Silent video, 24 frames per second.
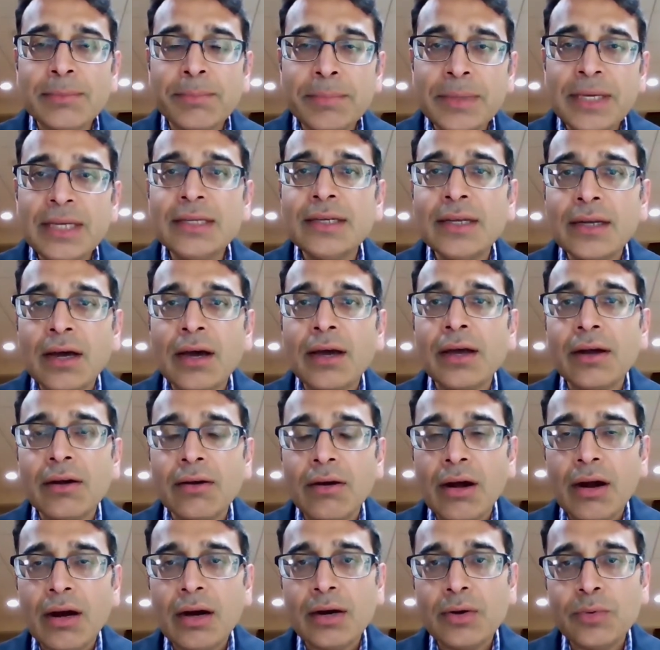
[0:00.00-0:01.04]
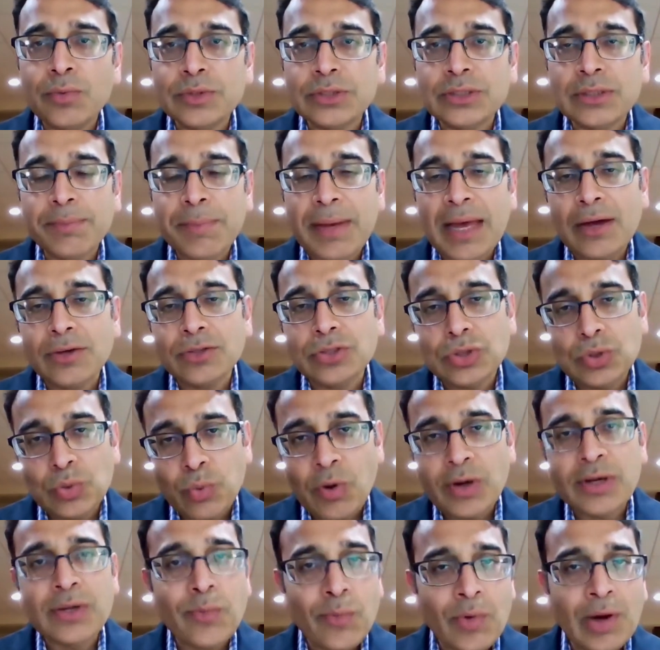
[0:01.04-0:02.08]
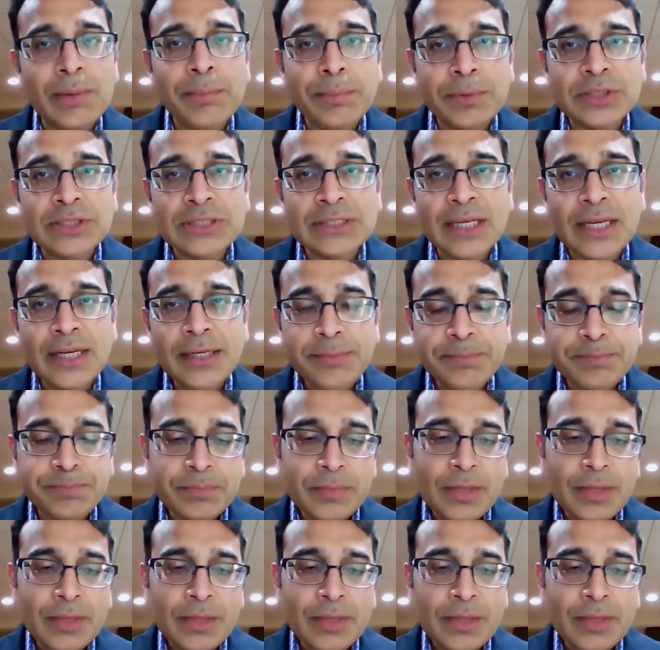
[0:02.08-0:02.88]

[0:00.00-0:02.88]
the median IRR was about 21%